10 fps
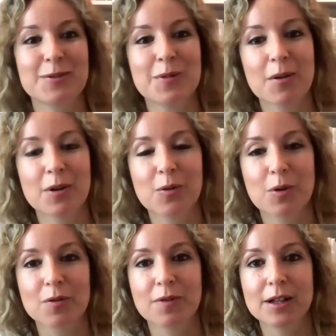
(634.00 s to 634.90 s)
to our
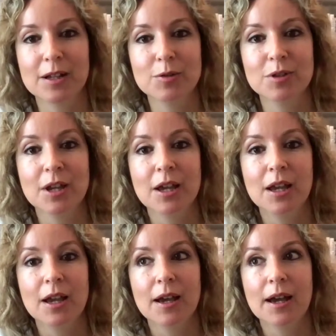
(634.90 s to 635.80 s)
core values.
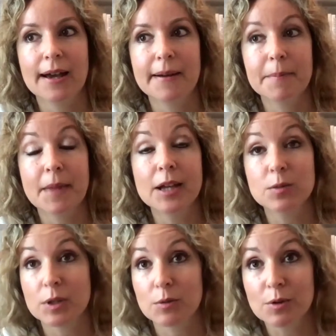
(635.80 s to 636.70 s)
Um, as
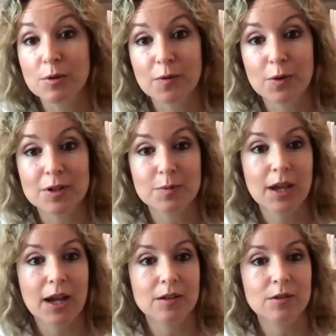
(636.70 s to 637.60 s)
we grew, of course, we
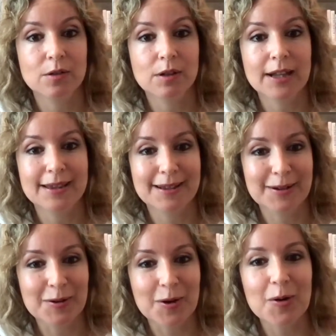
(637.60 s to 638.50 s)
had to let
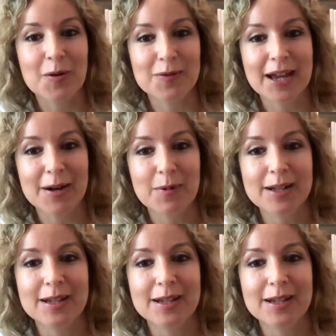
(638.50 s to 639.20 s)
go of that, right?